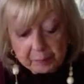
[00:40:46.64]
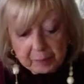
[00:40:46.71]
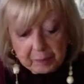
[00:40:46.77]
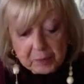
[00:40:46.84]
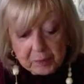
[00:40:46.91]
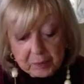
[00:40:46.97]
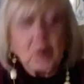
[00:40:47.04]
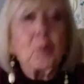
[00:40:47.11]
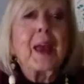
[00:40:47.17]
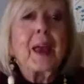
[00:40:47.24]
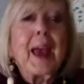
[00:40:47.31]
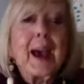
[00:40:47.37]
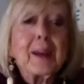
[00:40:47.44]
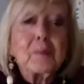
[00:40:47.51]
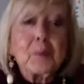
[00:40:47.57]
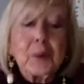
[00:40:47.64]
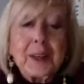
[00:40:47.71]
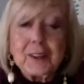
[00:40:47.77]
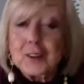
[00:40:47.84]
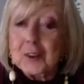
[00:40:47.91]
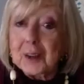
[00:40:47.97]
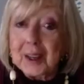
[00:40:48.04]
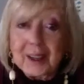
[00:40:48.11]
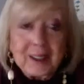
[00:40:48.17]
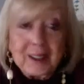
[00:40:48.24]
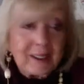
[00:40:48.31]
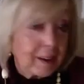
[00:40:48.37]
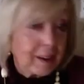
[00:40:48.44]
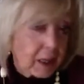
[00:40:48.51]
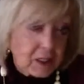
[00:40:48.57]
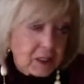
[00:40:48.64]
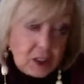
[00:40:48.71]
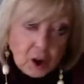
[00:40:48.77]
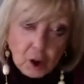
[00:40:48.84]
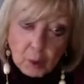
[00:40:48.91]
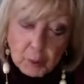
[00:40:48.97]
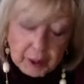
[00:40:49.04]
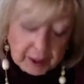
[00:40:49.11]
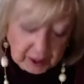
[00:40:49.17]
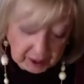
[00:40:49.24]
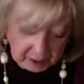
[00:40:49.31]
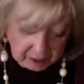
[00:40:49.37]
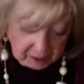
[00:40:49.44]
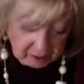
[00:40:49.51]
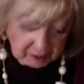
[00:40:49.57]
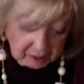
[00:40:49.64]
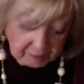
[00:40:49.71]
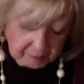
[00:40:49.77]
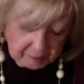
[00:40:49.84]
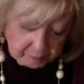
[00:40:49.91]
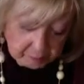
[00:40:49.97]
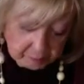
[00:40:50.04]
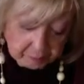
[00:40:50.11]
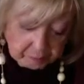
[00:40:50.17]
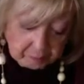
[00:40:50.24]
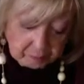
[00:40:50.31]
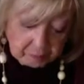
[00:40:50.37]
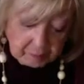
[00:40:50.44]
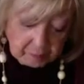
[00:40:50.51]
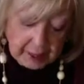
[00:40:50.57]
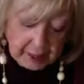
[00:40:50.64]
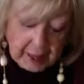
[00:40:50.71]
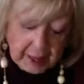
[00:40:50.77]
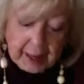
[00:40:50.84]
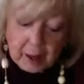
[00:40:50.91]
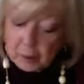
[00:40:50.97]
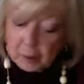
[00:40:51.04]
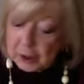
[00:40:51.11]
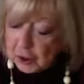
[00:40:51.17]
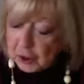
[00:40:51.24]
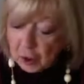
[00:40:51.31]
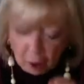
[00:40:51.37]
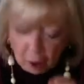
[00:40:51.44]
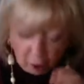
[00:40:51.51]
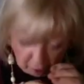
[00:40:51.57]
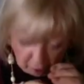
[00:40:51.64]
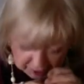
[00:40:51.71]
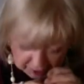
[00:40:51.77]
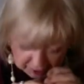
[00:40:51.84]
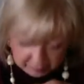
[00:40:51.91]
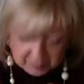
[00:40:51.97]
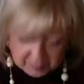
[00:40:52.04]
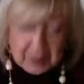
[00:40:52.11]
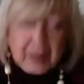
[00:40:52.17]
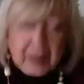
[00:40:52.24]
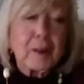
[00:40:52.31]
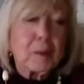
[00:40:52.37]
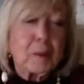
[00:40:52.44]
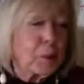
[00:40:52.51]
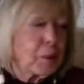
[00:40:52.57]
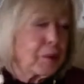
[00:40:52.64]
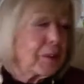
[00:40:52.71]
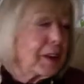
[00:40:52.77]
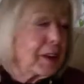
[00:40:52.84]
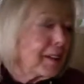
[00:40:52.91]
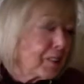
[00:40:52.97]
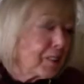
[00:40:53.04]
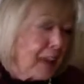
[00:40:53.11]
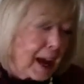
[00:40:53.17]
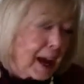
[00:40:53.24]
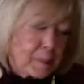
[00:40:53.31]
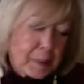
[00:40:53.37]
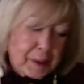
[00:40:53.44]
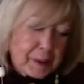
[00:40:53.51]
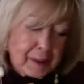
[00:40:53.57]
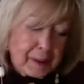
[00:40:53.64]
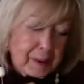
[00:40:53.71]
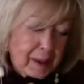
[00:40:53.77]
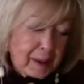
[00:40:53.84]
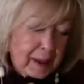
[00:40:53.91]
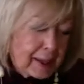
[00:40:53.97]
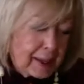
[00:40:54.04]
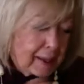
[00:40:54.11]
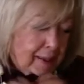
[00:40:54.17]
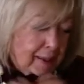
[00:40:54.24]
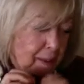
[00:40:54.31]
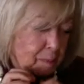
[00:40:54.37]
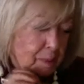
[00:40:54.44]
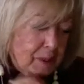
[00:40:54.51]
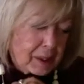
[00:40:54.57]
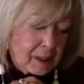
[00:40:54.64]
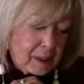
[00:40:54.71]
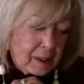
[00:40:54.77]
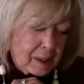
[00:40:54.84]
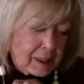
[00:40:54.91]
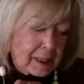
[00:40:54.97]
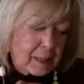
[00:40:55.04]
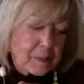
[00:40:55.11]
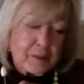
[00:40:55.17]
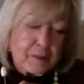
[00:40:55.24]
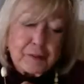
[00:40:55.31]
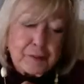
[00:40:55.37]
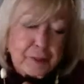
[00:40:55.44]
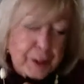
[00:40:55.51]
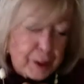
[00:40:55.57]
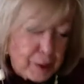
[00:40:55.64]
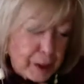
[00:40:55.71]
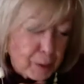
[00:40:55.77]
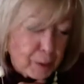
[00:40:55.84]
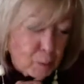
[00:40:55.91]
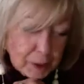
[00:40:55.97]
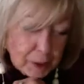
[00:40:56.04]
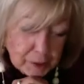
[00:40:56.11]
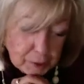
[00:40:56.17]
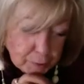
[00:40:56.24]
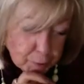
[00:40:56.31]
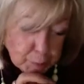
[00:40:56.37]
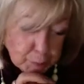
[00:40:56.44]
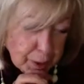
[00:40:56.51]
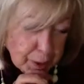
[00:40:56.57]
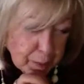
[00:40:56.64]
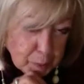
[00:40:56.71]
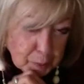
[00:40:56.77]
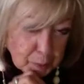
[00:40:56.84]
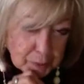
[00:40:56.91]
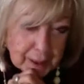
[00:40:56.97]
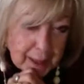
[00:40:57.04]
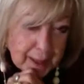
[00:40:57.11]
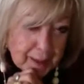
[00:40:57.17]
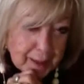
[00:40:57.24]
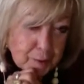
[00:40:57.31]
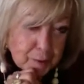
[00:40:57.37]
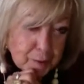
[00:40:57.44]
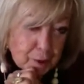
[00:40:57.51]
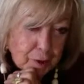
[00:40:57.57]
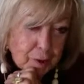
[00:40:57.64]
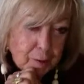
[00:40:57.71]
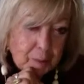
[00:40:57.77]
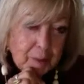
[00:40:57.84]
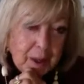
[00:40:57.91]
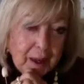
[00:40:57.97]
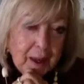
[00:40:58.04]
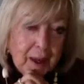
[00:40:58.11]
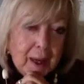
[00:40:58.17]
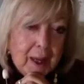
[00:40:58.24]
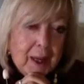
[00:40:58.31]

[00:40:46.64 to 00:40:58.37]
So we had bread to eat, and that's all we needed. We saw some terrible things happen. Some very wonderful people die in front of me.